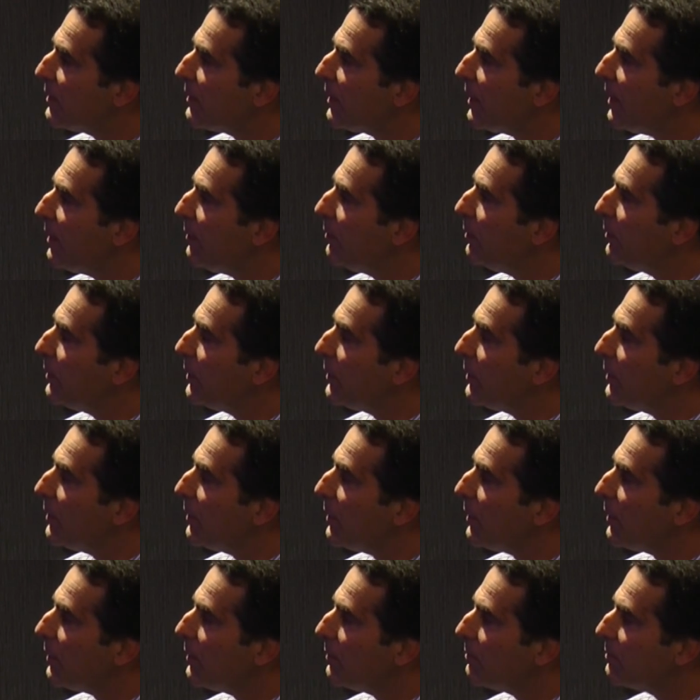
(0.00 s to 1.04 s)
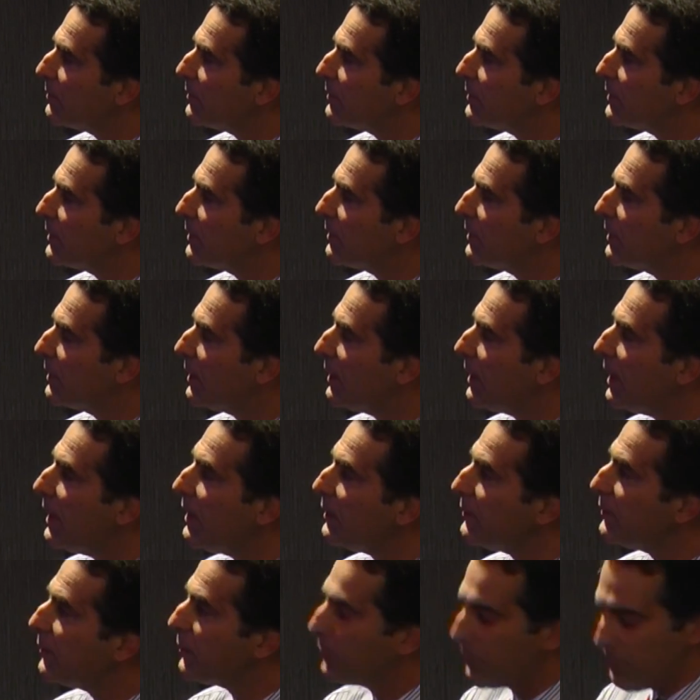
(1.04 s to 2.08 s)
They were
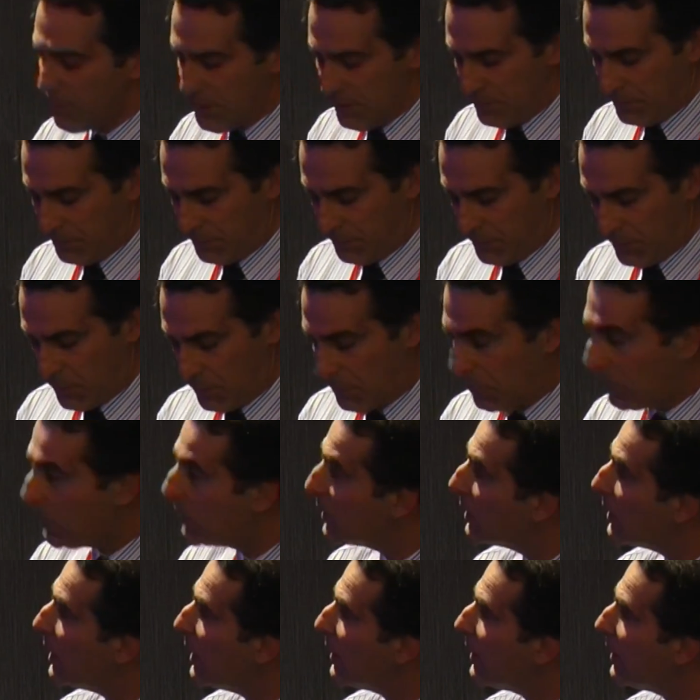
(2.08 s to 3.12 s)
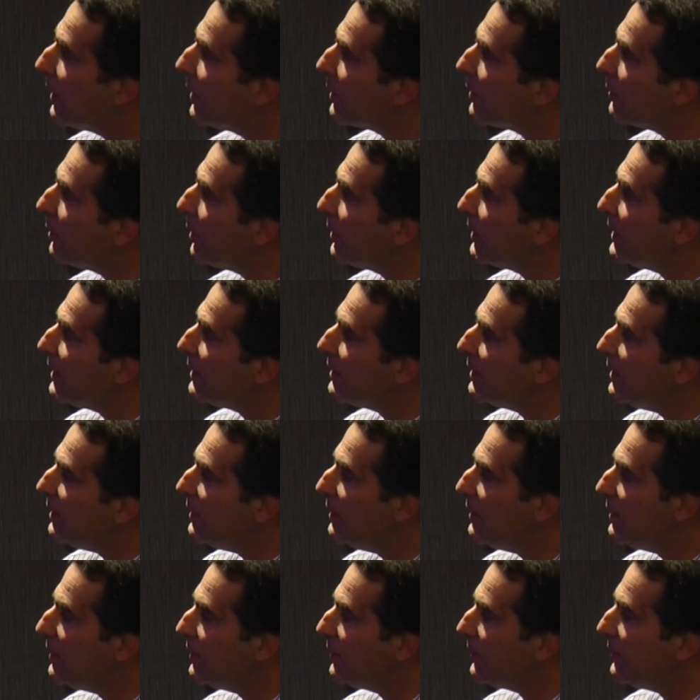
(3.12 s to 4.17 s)
class 3-4 chronic
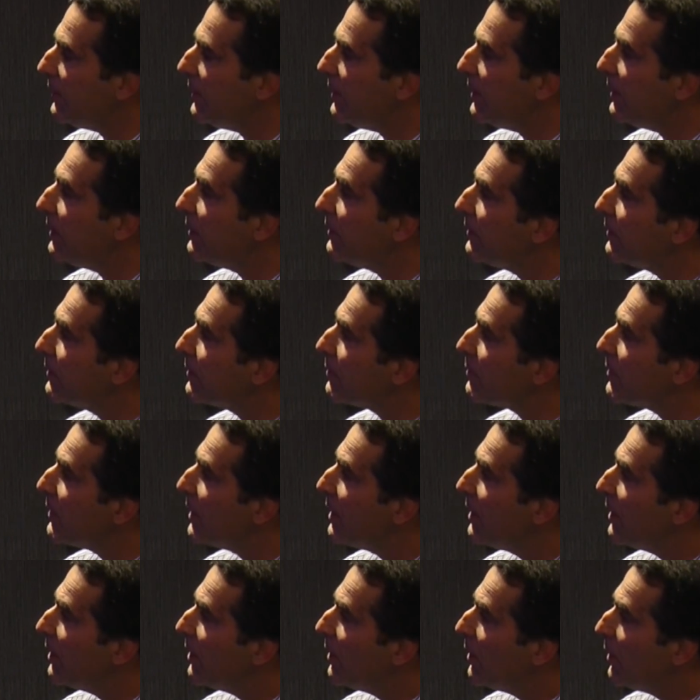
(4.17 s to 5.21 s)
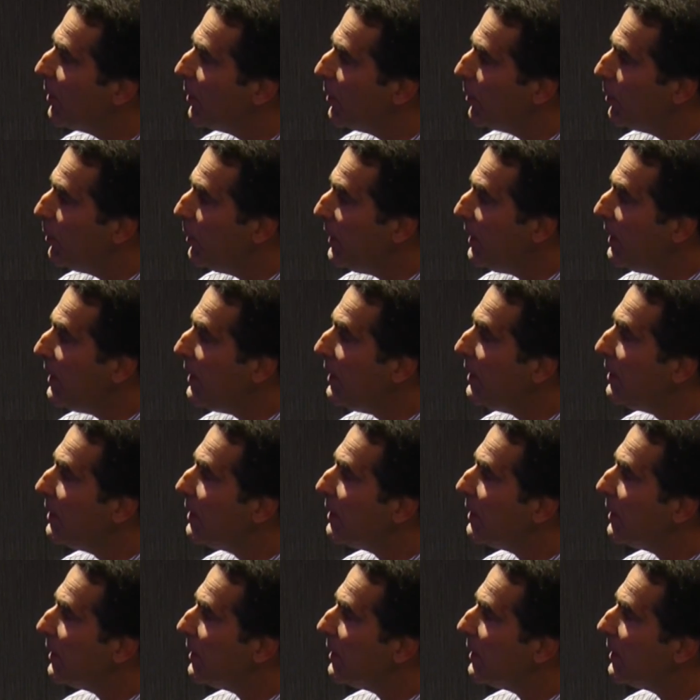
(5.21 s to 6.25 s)
kidney disease. We
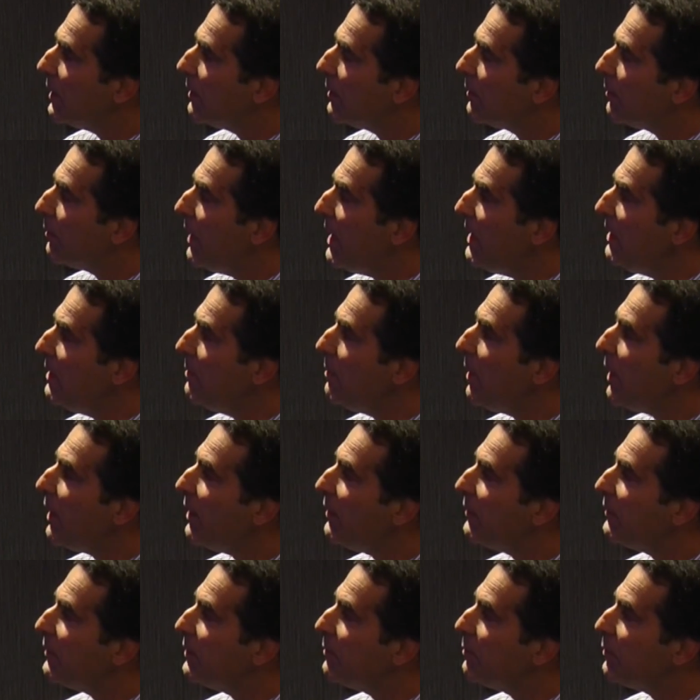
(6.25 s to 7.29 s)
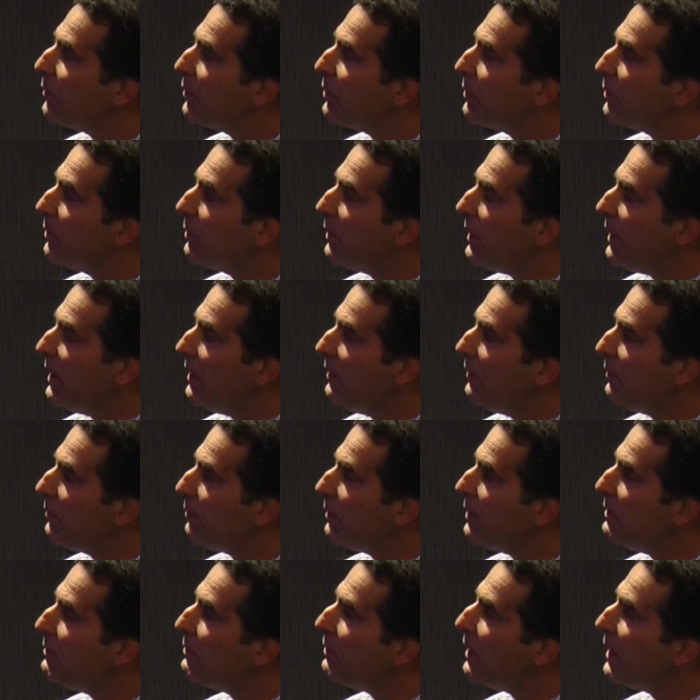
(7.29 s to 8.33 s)
randomised them to
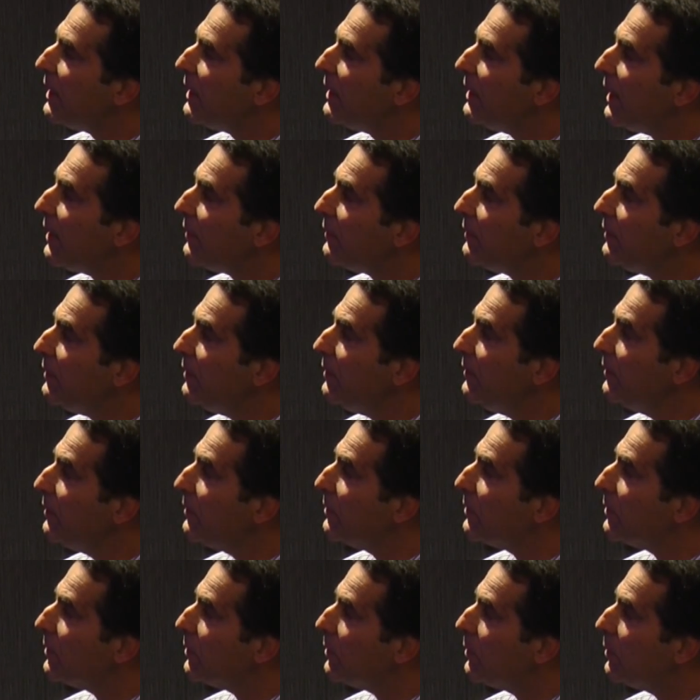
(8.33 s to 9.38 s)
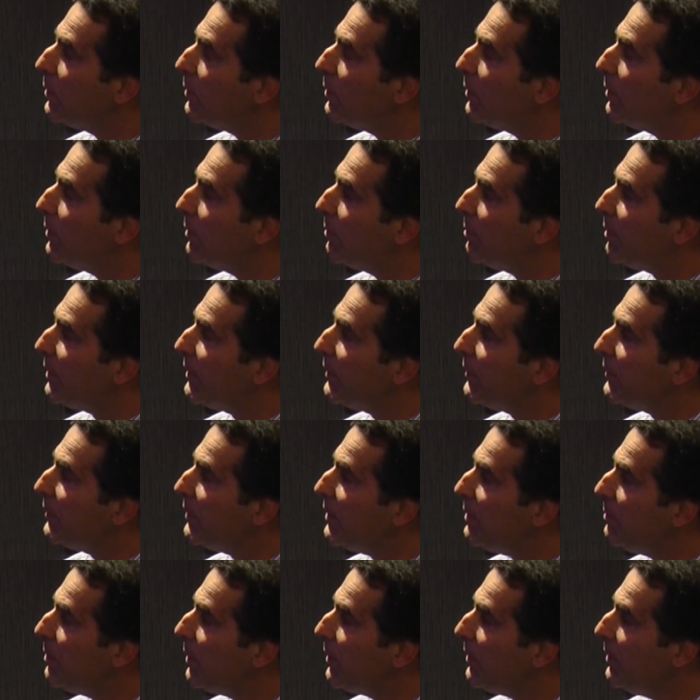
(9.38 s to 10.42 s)
N3 fatty acids or
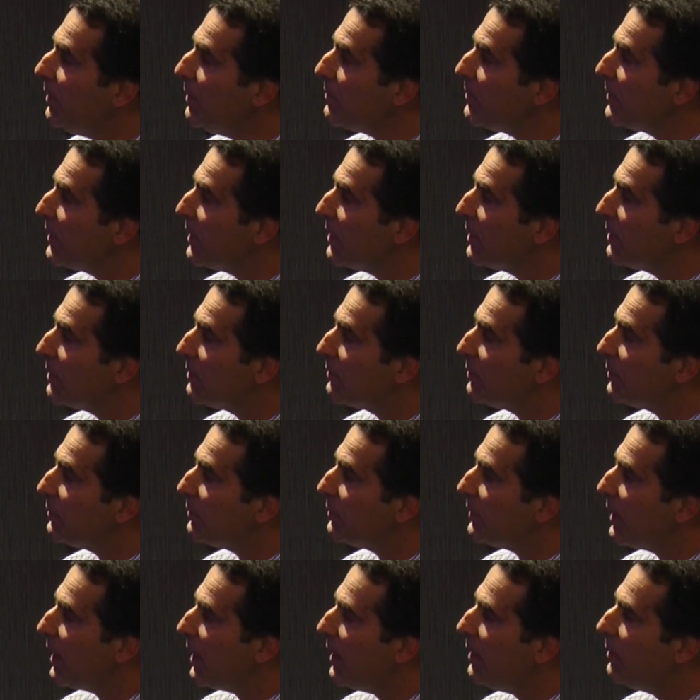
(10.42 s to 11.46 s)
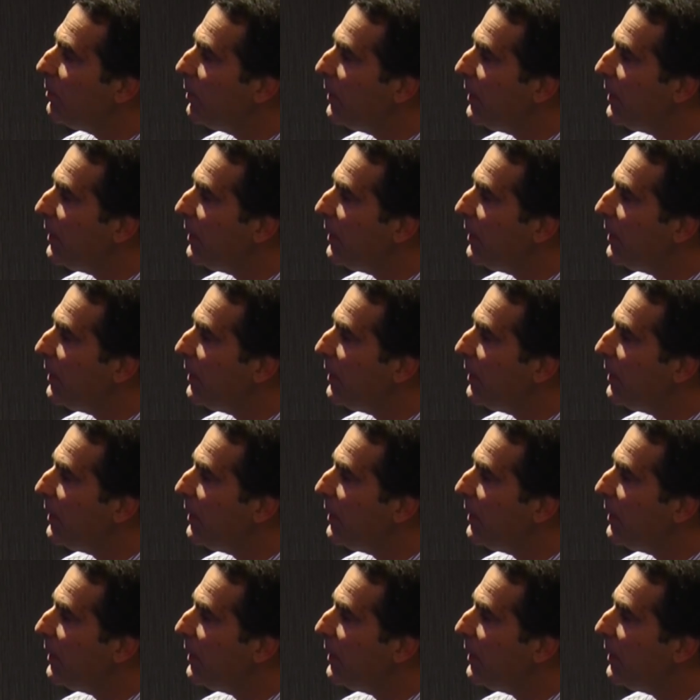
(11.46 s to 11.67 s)
placebo for 8